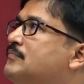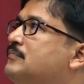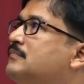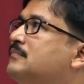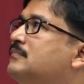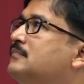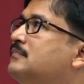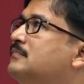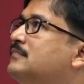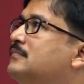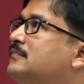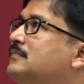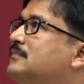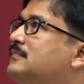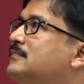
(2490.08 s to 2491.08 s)
Never stop
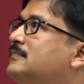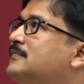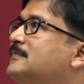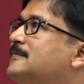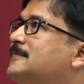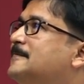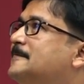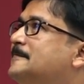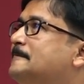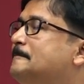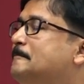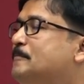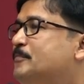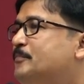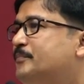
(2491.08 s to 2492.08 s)
learning.
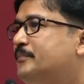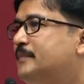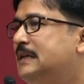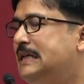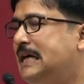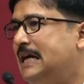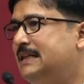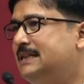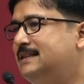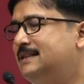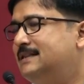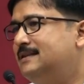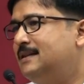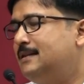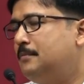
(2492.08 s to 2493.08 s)
Yeah, this
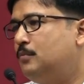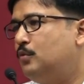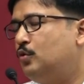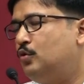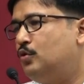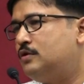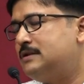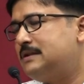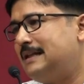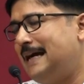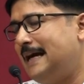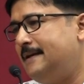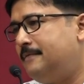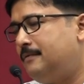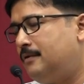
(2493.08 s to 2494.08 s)
is the most
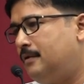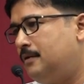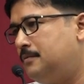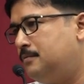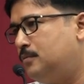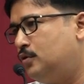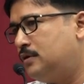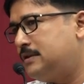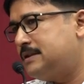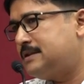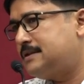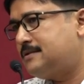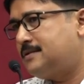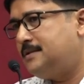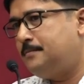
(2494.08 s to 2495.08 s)
lifelong,
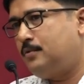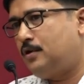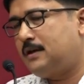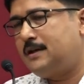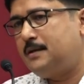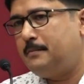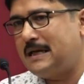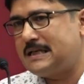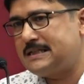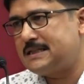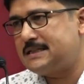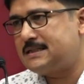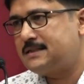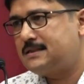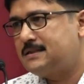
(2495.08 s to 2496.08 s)
most important
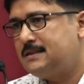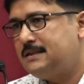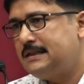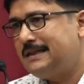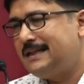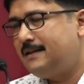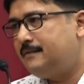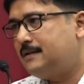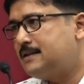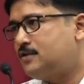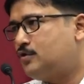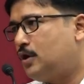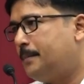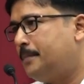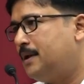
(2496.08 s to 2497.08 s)
message. Never
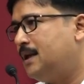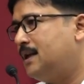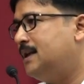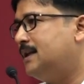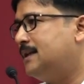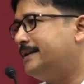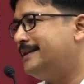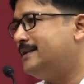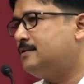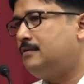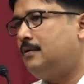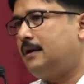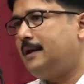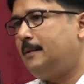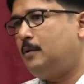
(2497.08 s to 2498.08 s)
stop learning. It's
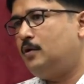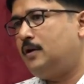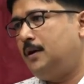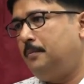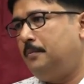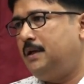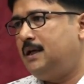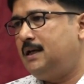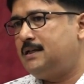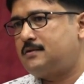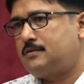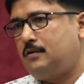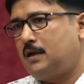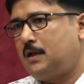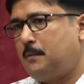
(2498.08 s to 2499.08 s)
not about M B A.
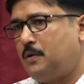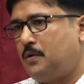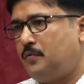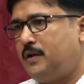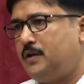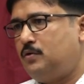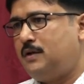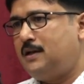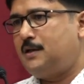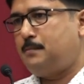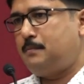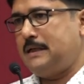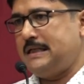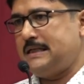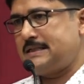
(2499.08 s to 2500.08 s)
It's not about when you
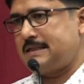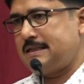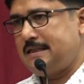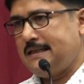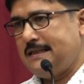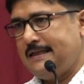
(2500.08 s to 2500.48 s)
get placed.